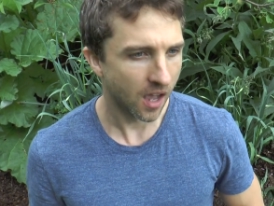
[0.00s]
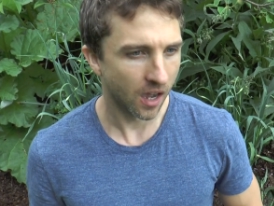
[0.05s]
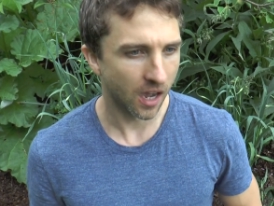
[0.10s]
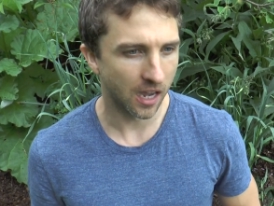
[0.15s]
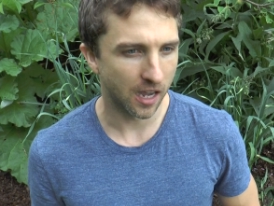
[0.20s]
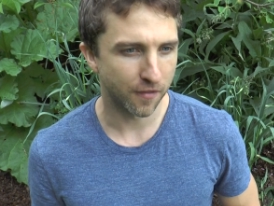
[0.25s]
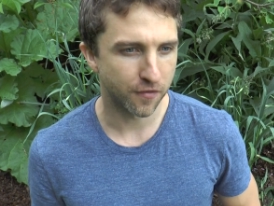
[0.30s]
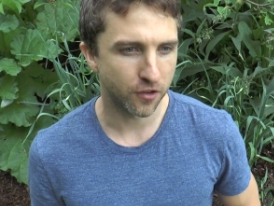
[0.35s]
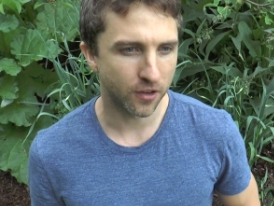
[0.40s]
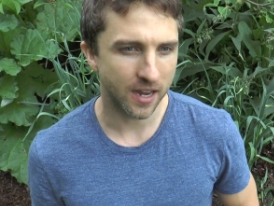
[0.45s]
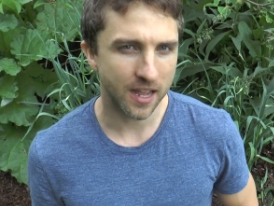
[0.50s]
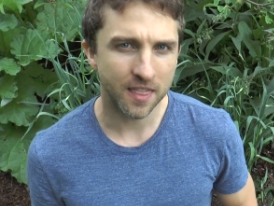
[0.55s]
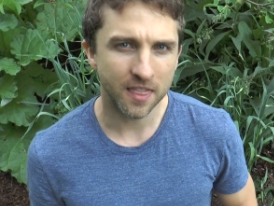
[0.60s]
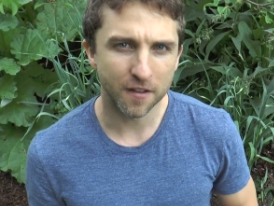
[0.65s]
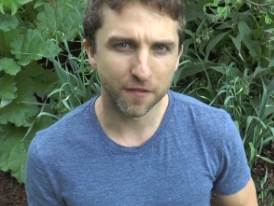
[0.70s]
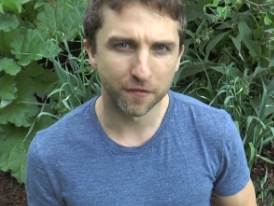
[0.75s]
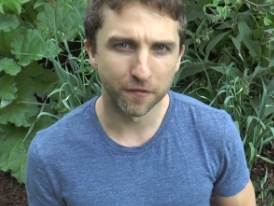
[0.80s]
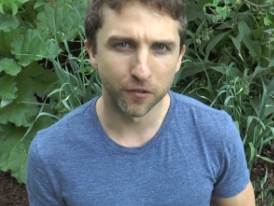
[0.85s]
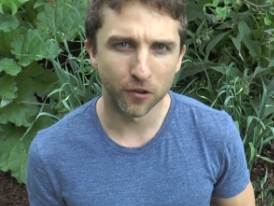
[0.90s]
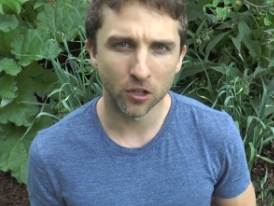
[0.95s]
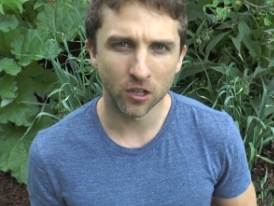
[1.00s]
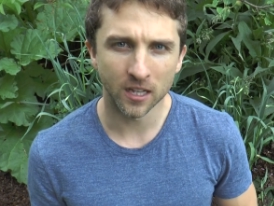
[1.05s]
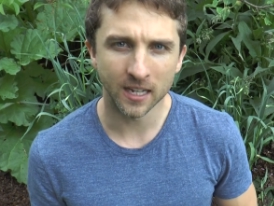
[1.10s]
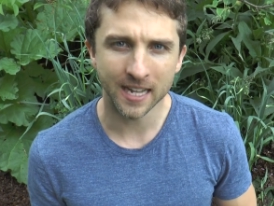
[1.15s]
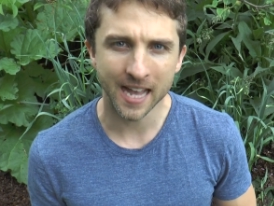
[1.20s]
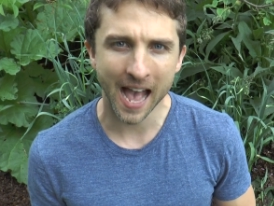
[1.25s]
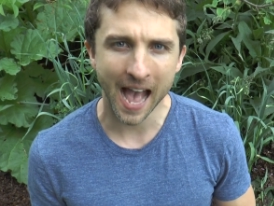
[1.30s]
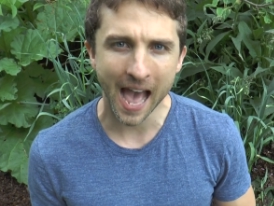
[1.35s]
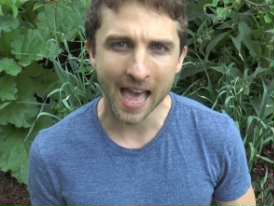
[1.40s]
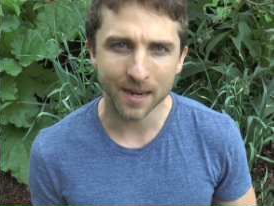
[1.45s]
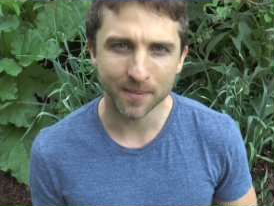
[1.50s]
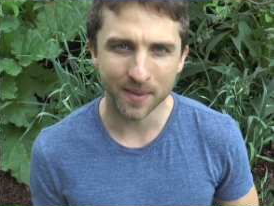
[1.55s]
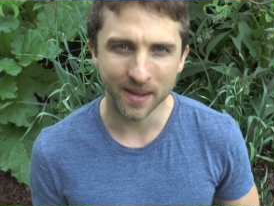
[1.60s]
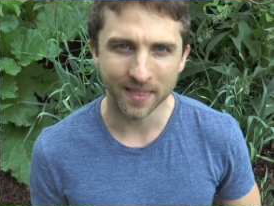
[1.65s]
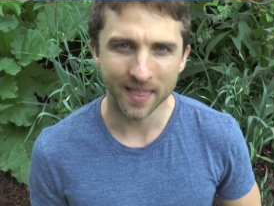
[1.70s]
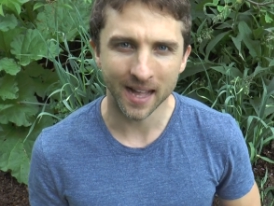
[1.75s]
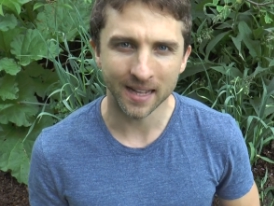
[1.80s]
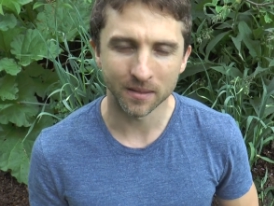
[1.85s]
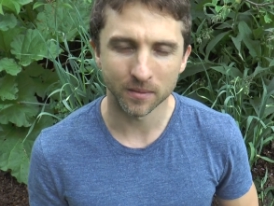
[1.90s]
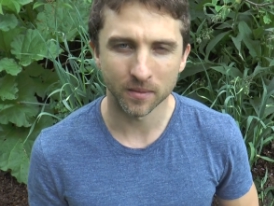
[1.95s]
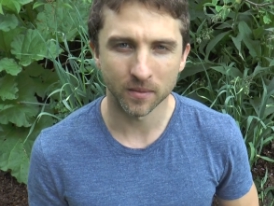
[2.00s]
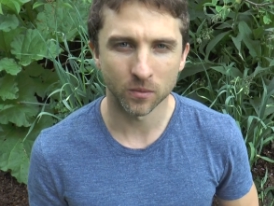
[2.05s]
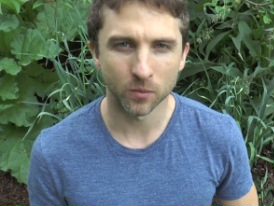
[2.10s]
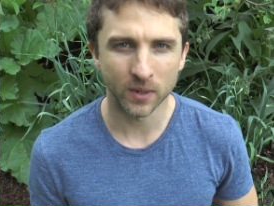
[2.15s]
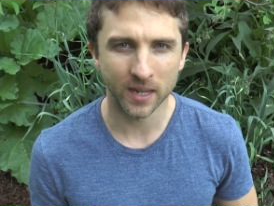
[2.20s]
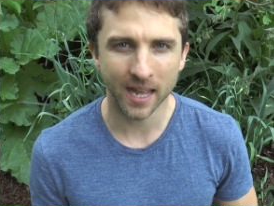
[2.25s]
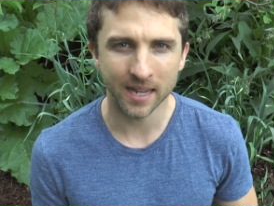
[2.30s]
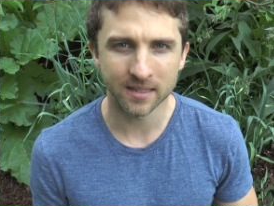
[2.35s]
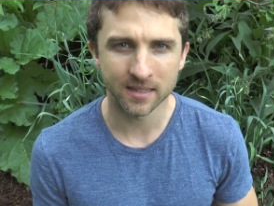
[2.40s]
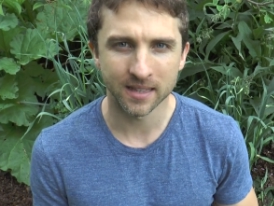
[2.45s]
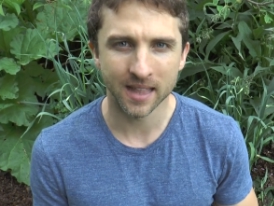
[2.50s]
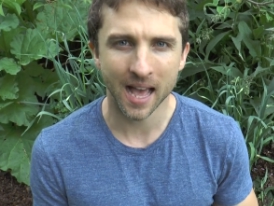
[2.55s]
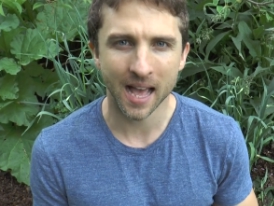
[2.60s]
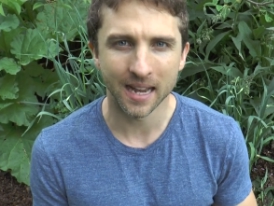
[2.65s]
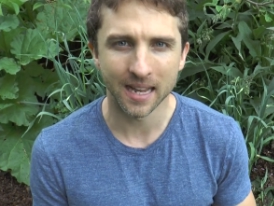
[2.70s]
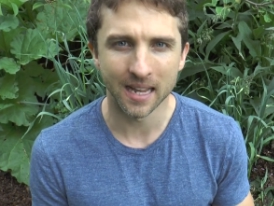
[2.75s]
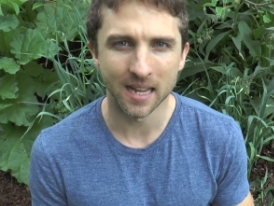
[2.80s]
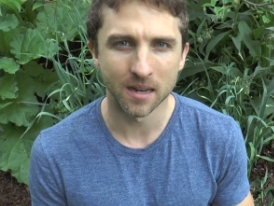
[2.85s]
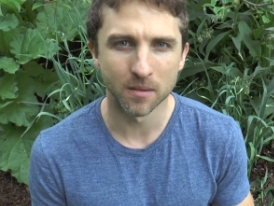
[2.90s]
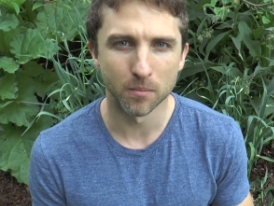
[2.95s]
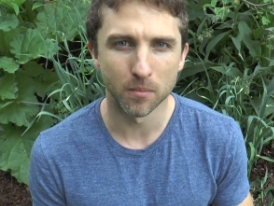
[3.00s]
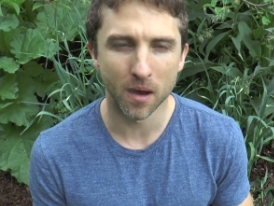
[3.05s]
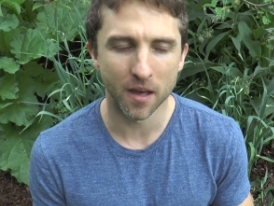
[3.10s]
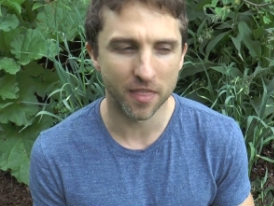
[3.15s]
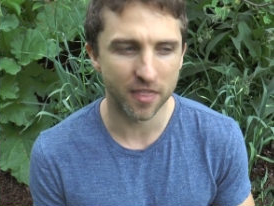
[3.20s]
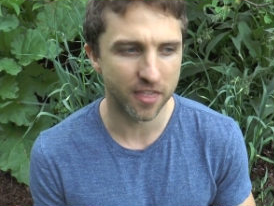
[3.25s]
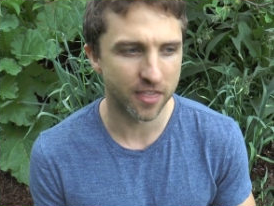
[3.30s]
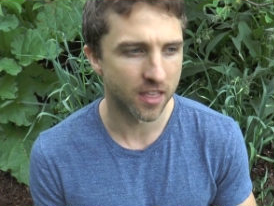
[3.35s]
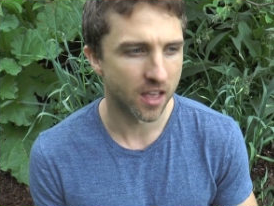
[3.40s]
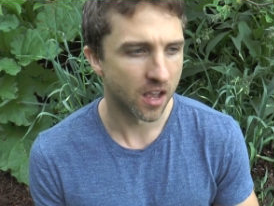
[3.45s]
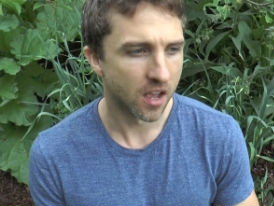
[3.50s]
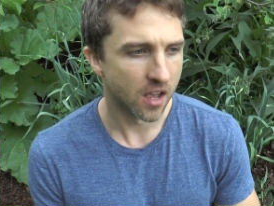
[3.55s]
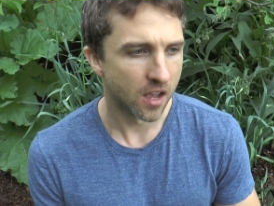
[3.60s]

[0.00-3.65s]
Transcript: If you're in the full academy, that we get to that in month